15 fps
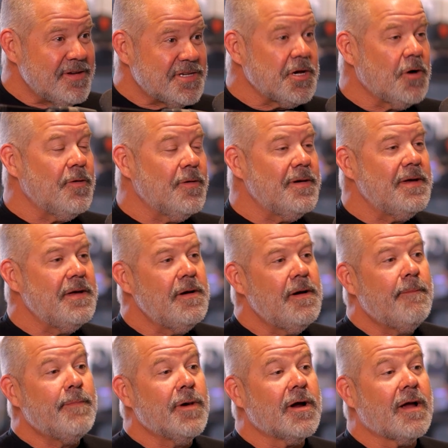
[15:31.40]
So
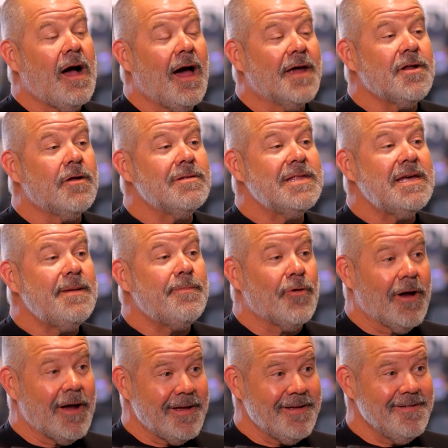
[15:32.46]
Mercado
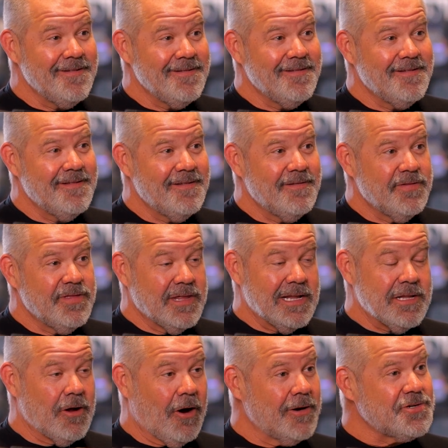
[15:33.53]
Libre, the
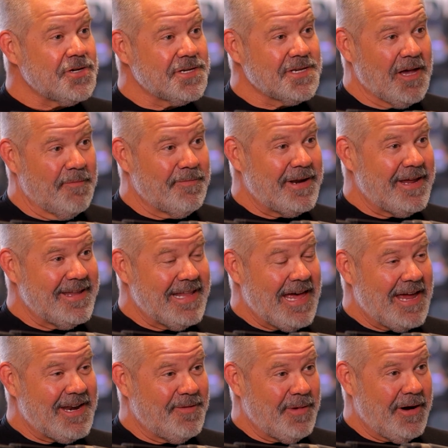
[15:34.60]
largest company in
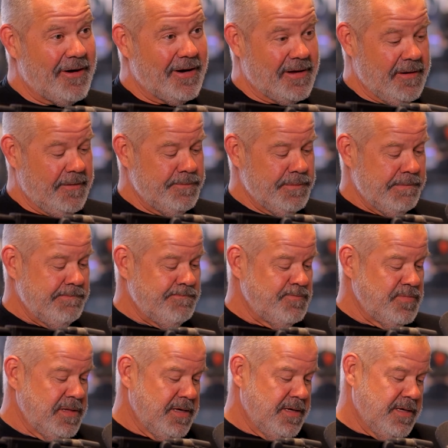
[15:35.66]
Latin America,
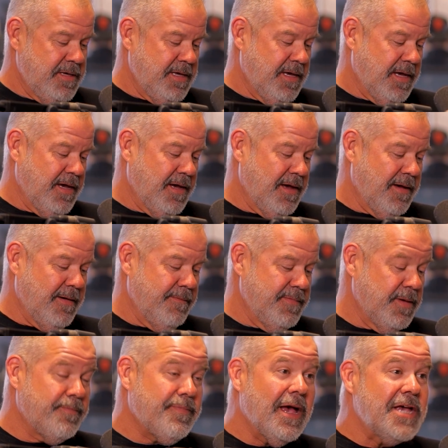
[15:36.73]

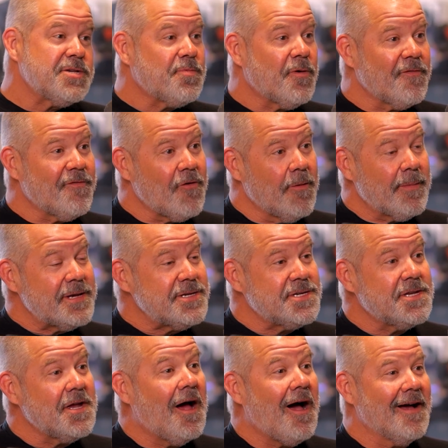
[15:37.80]
the best performing
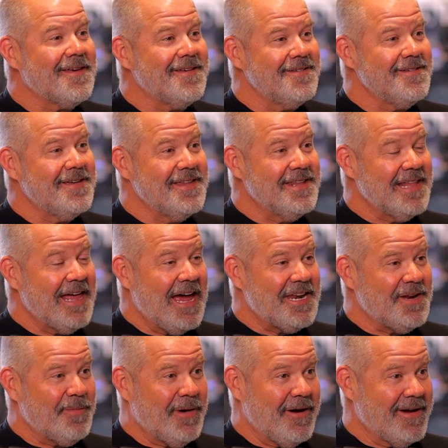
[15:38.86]
stock in
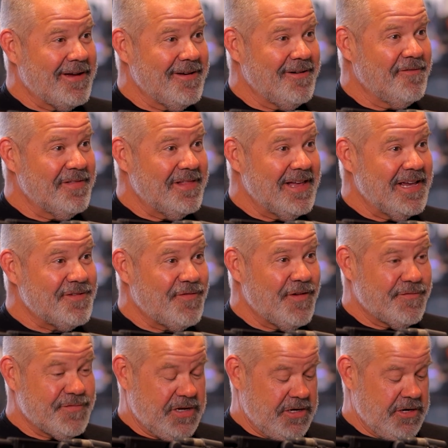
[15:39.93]
Latin America over the last
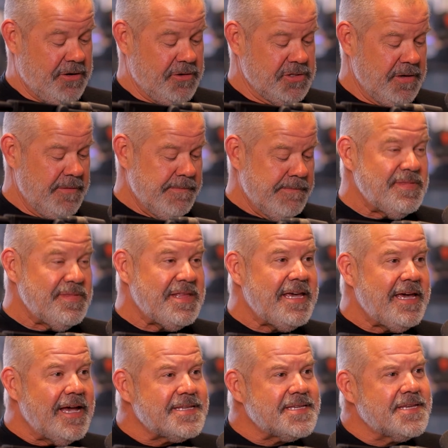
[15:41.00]
15 years,
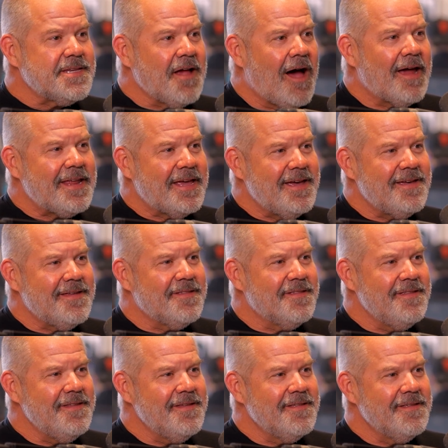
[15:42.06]
it's not
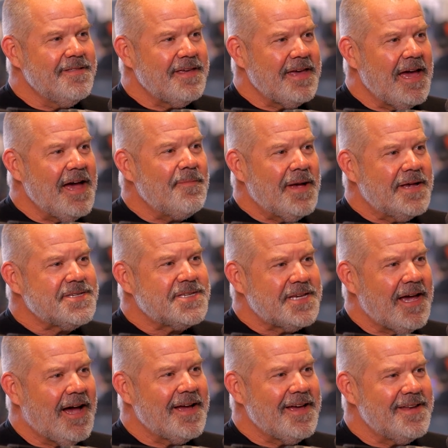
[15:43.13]
in the
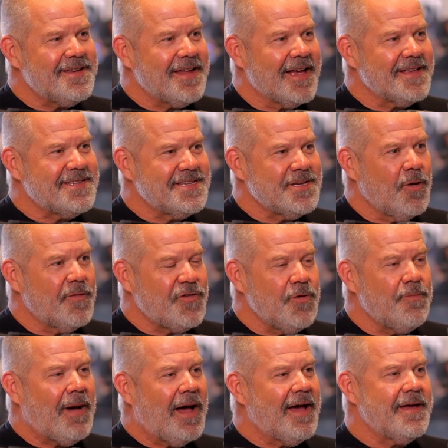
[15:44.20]
MSCI index. So if
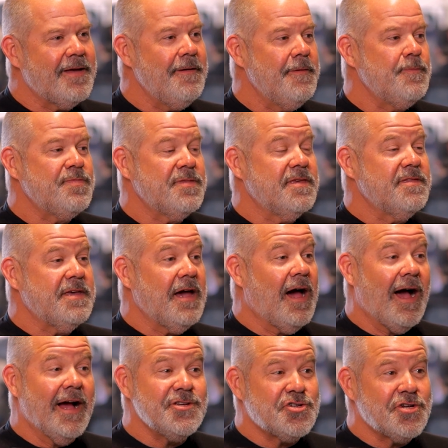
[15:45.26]
you buy the
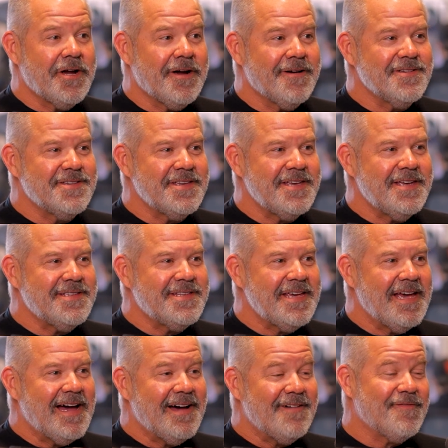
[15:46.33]
iShares
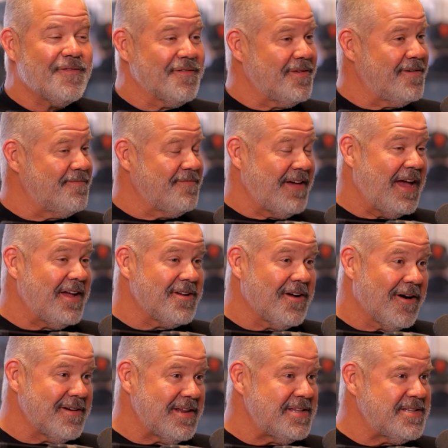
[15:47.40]
ETF or the
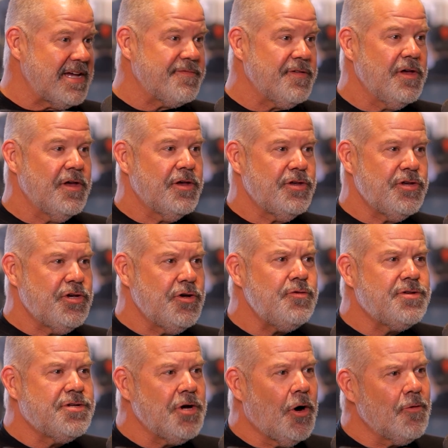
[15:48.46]
Vanguard ETF,
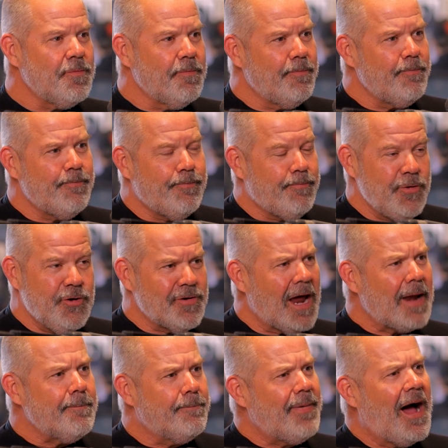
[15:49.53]
you're
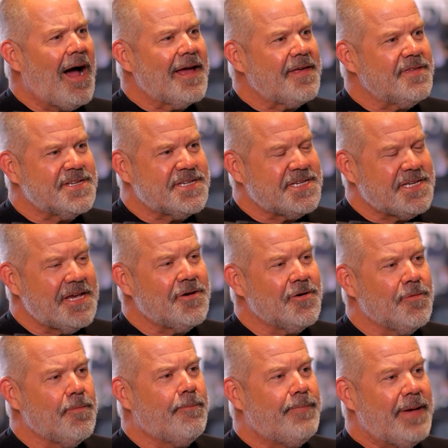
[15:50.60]
not buying the
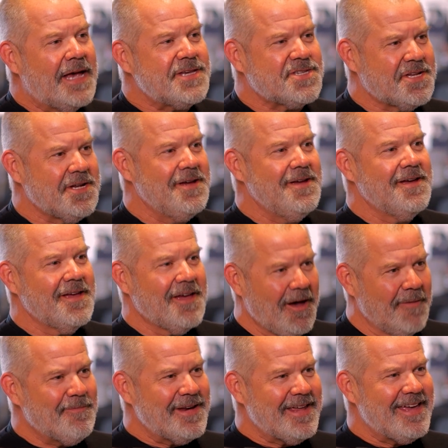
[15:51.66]
single best
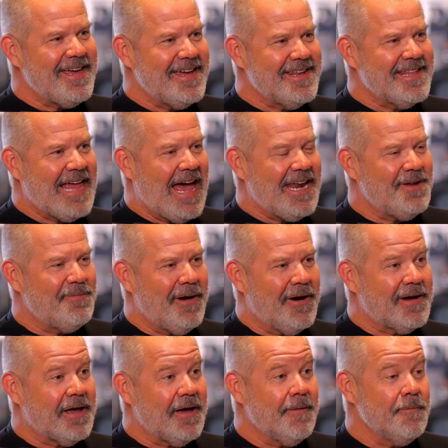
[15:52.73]
company in Latin
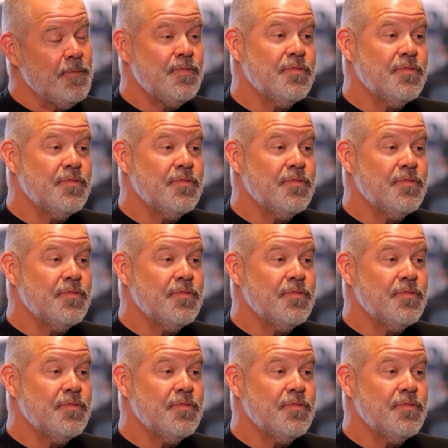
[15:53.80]
America.